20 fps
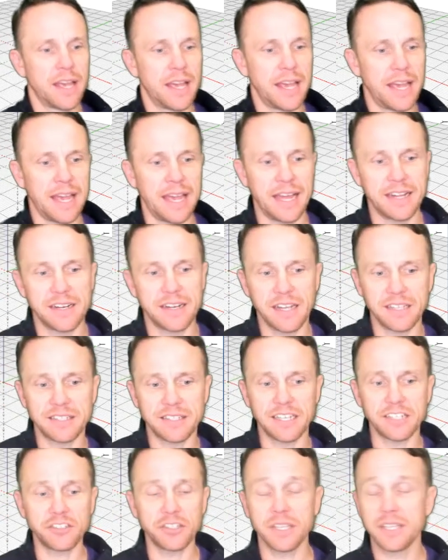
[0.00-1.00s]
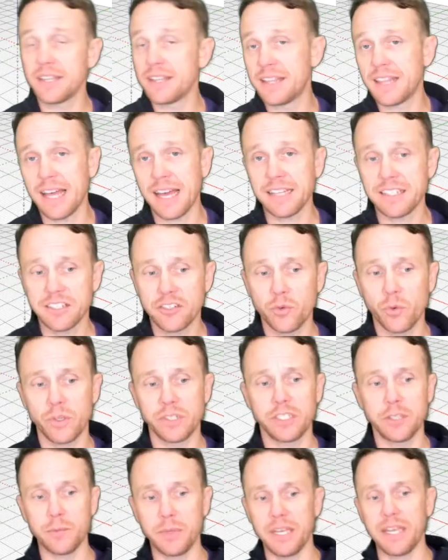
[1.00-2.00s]
And essentially that's going
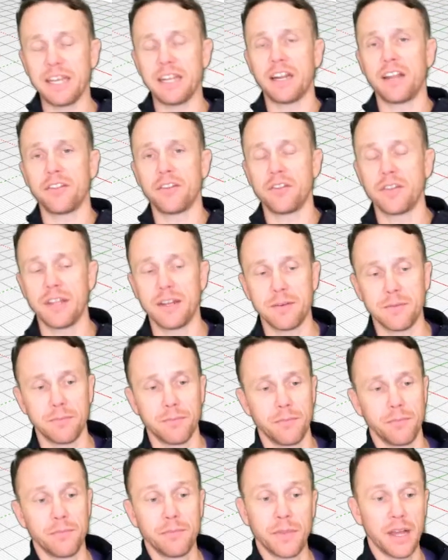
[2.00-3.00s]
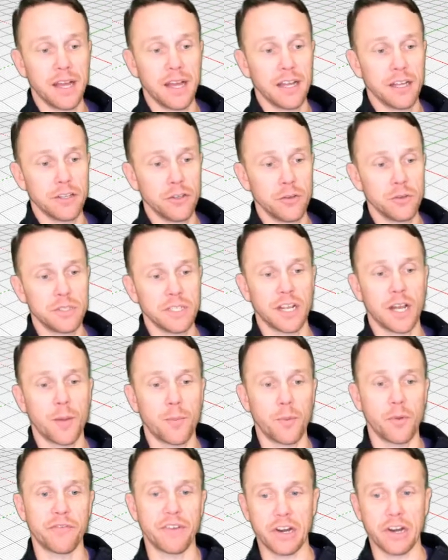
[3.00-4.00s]
to be it, other than using a
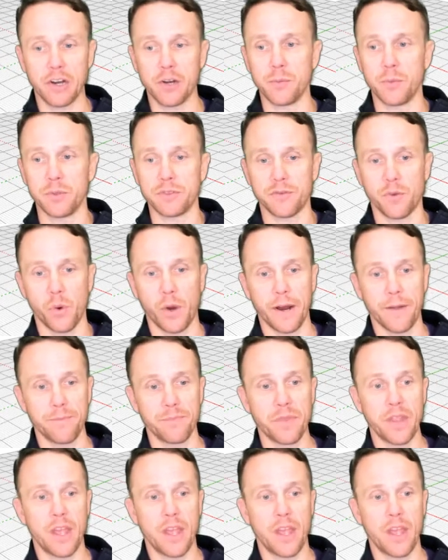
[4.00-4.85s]
couple variables for it.